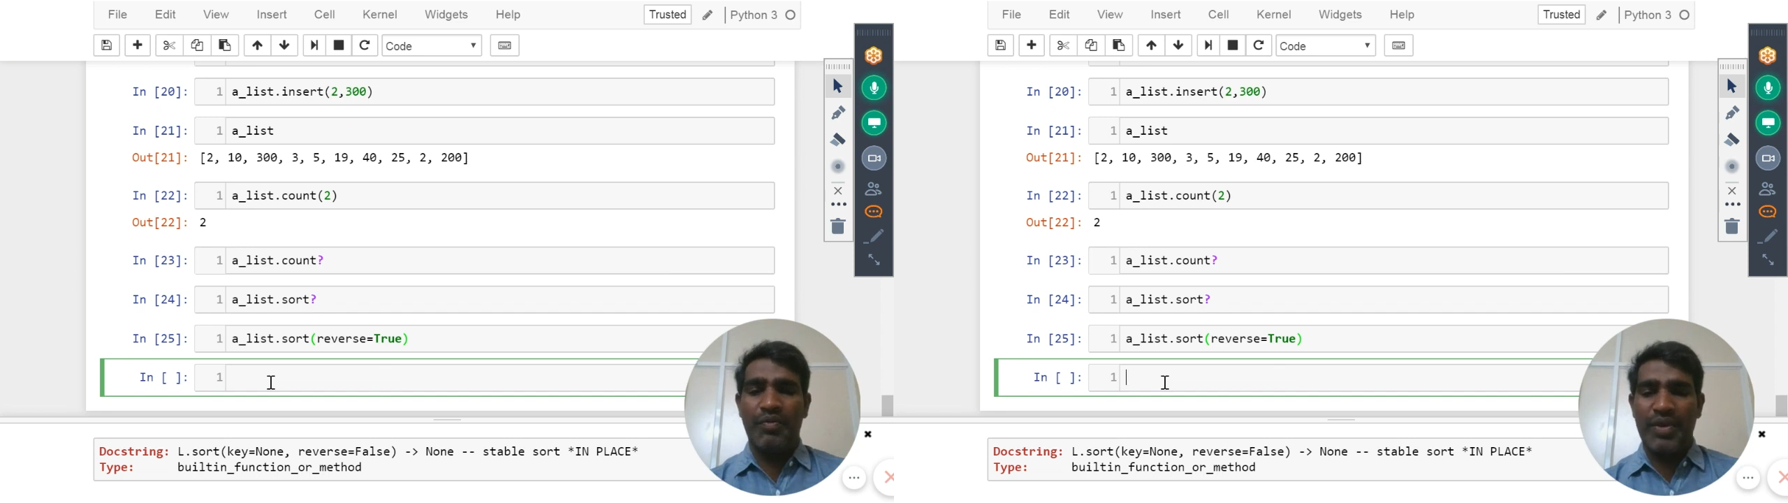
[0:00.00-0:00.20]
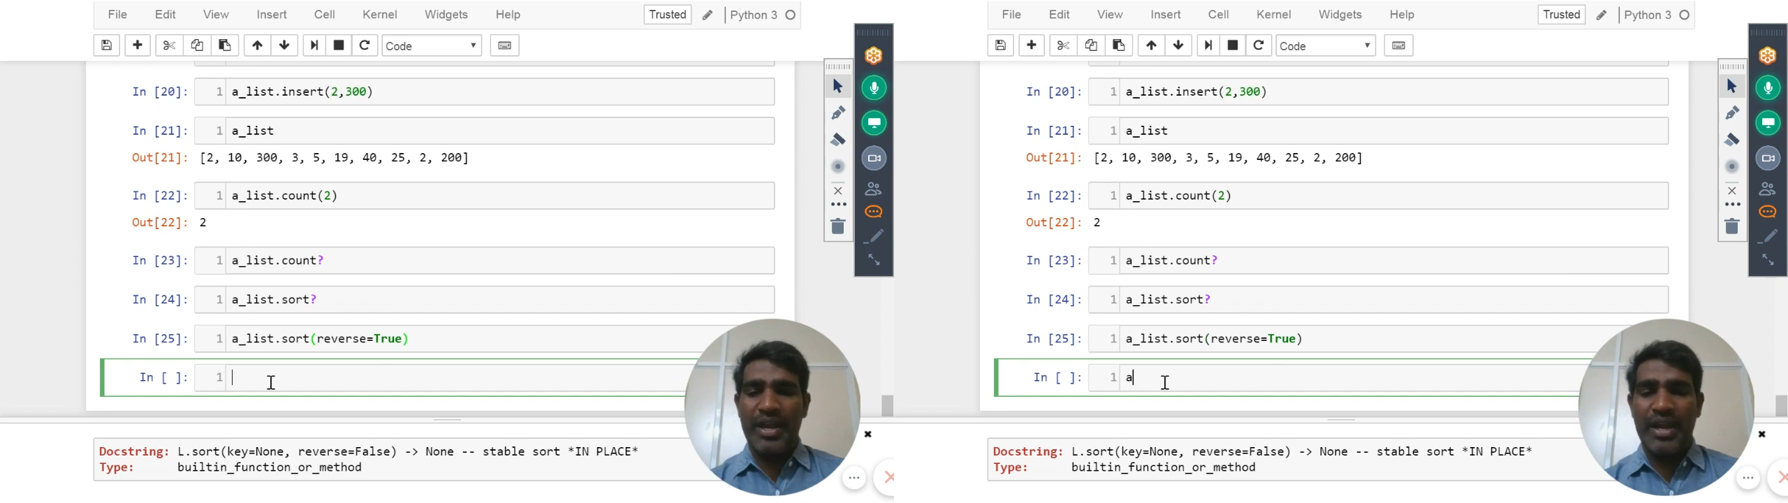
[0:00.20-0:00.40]

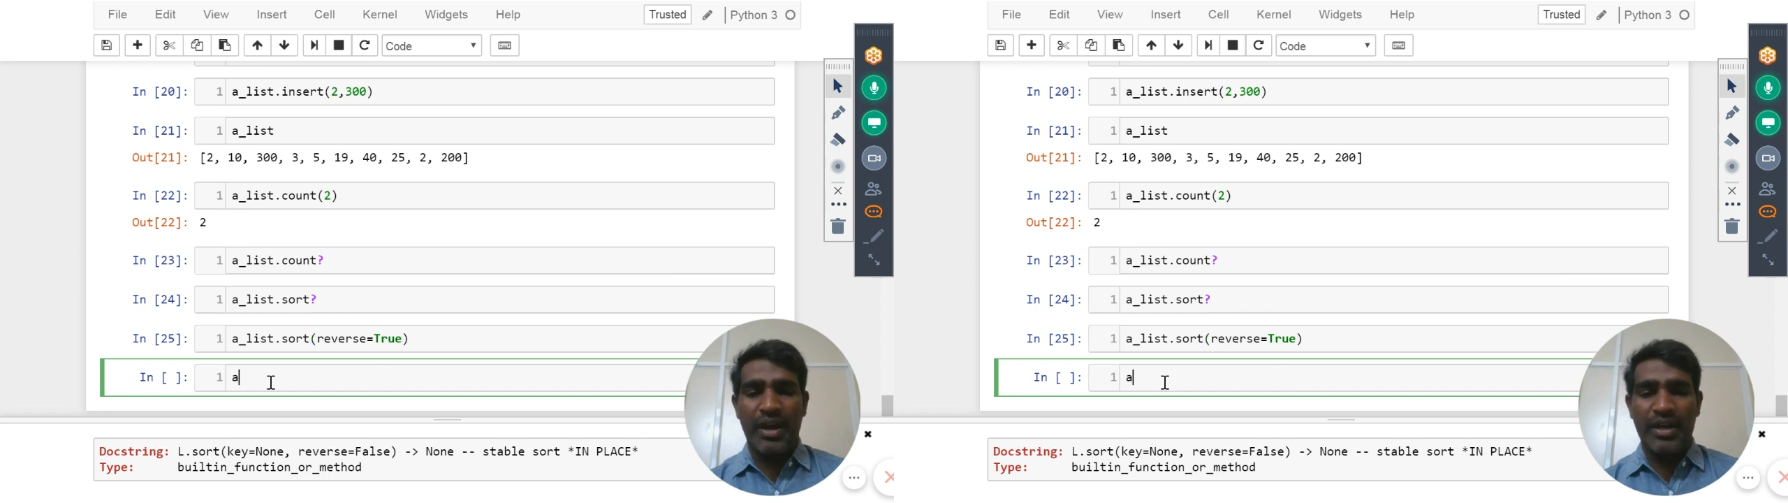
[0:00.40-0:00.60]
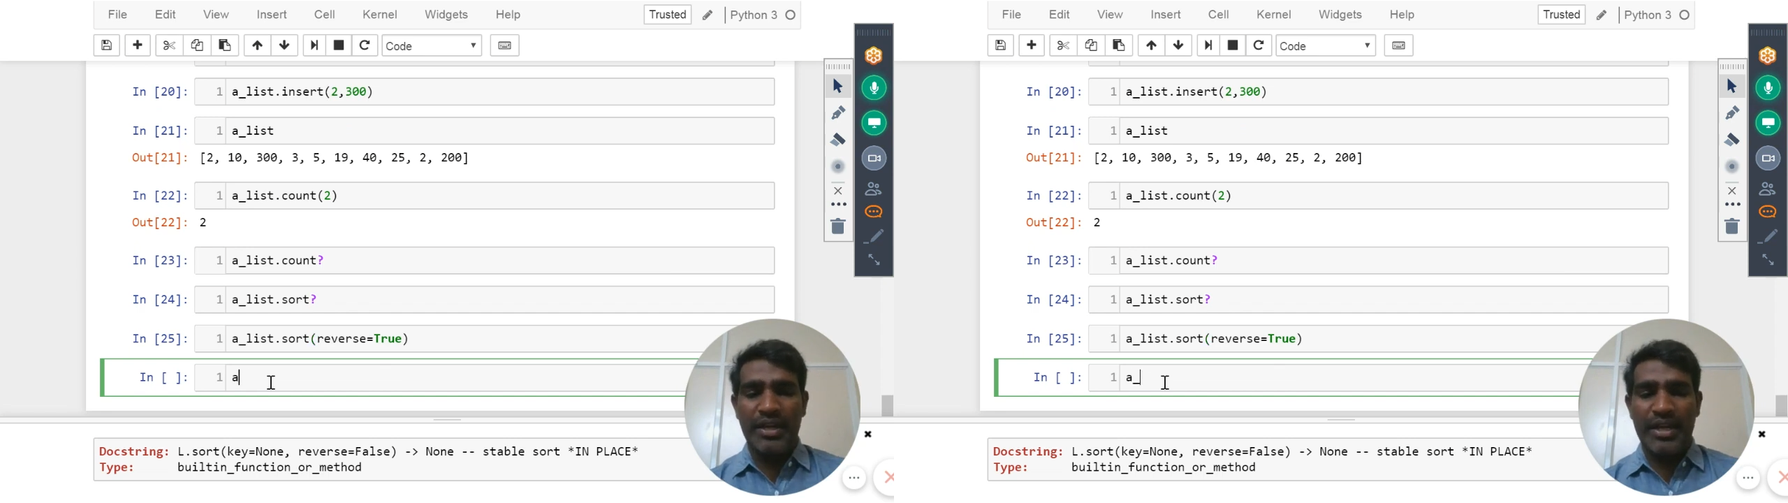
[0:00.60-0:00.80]
we
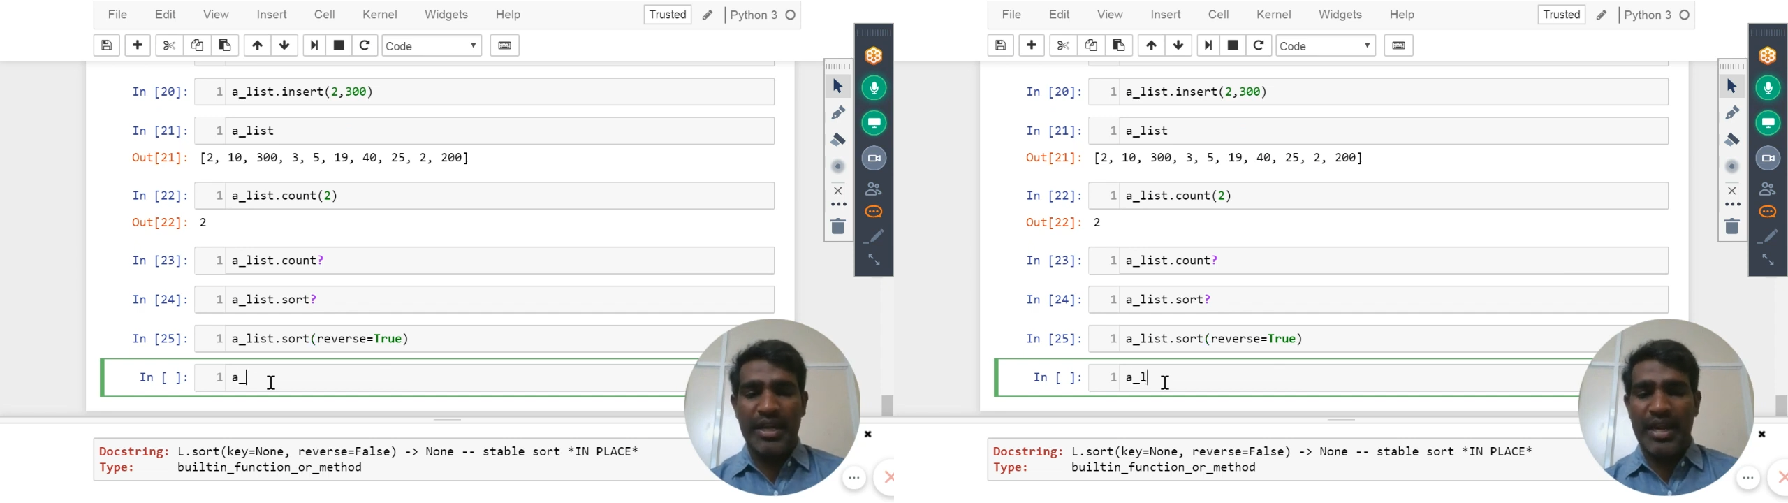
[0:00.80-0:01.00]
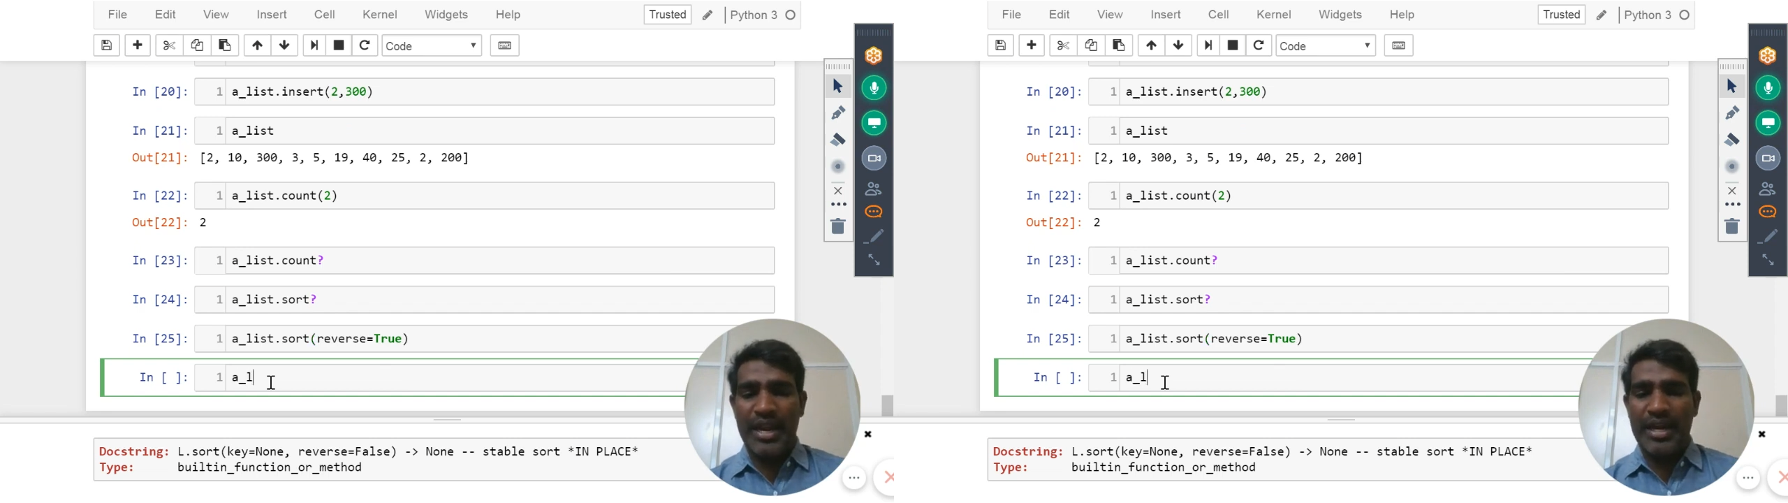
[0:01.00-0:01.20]
got
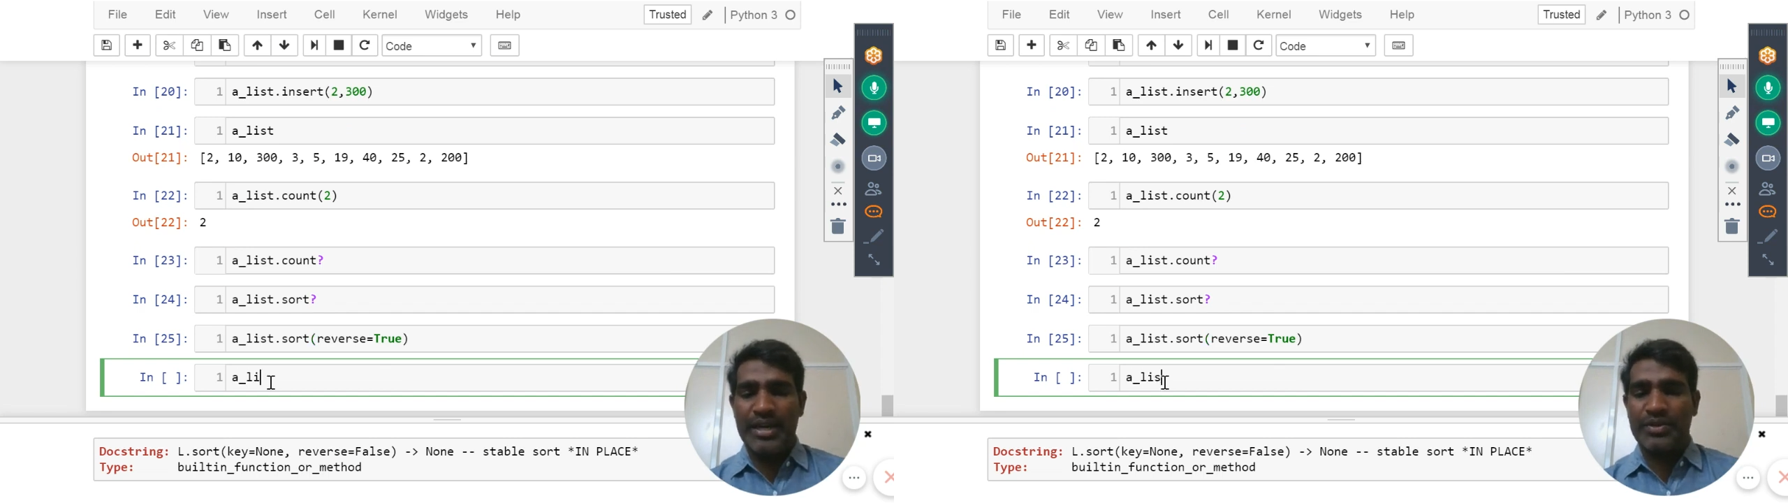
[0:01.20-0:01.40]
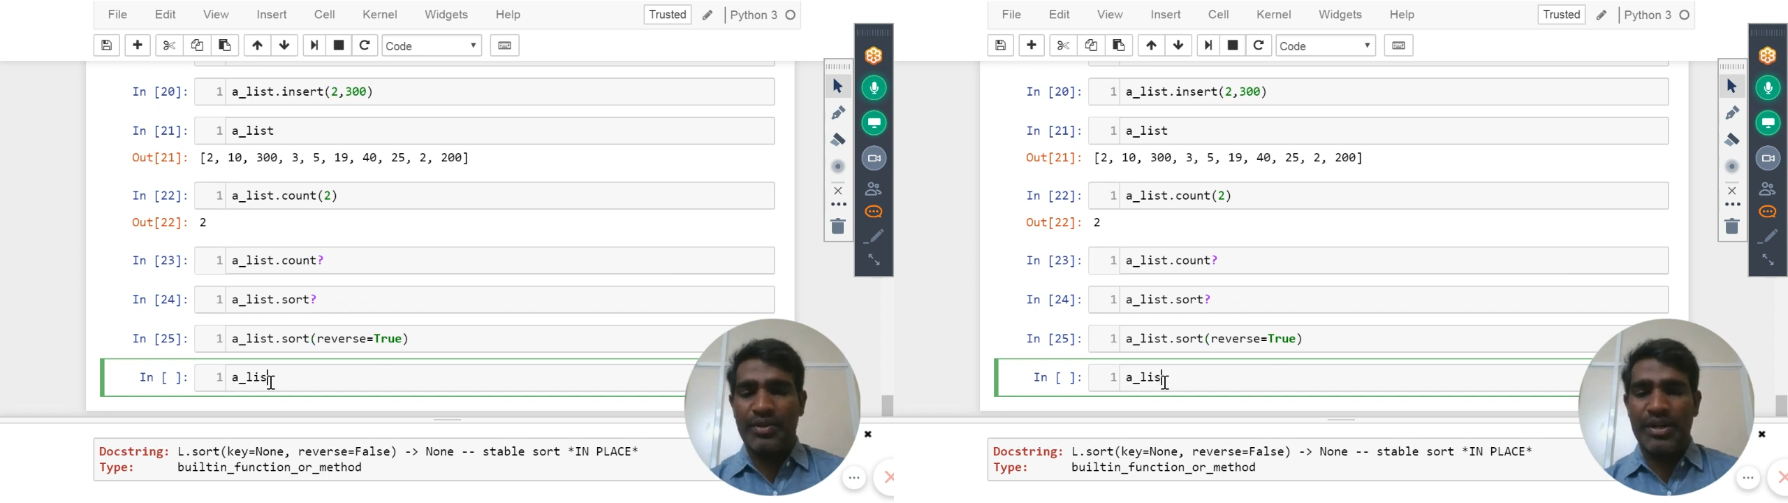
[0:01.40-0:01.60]
here a
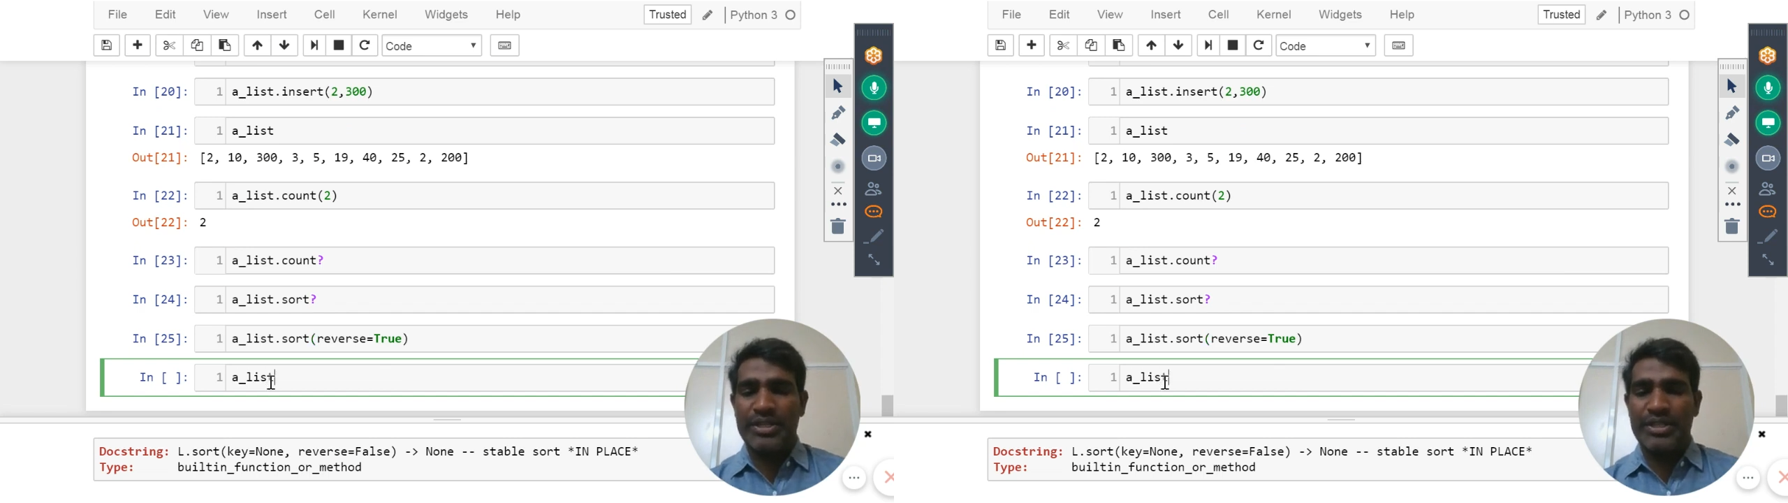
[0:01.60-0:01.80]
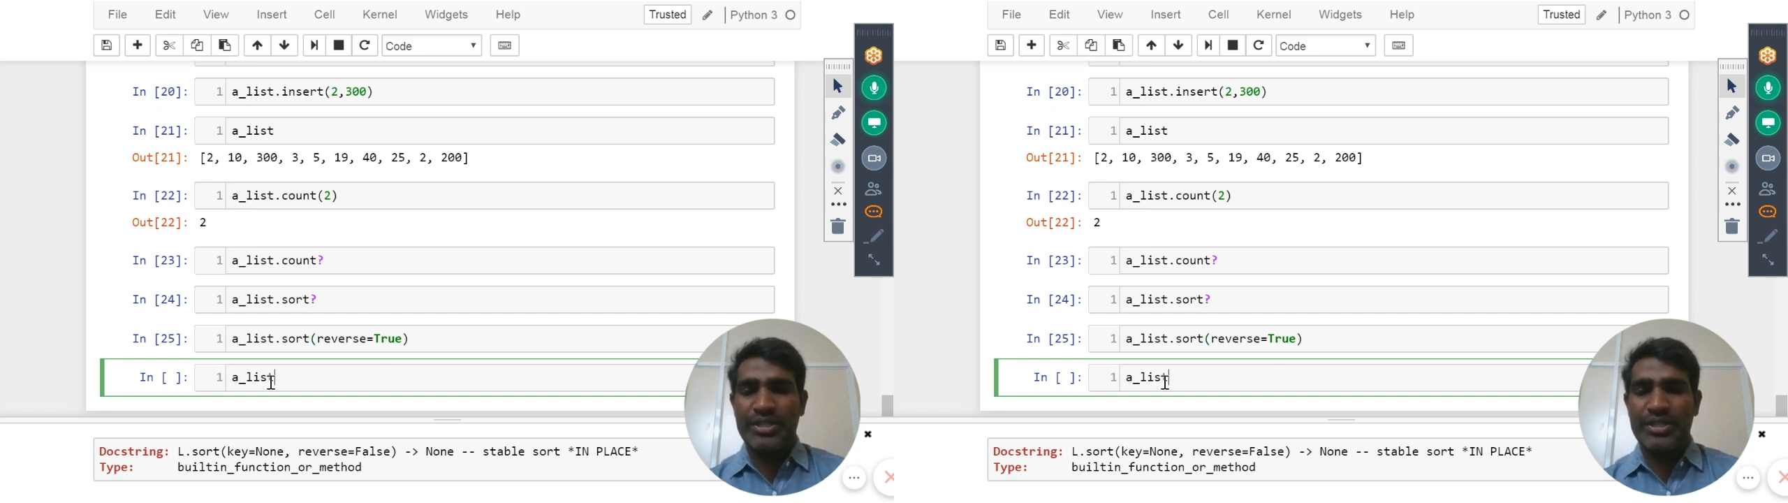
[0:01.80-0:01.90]
underscore list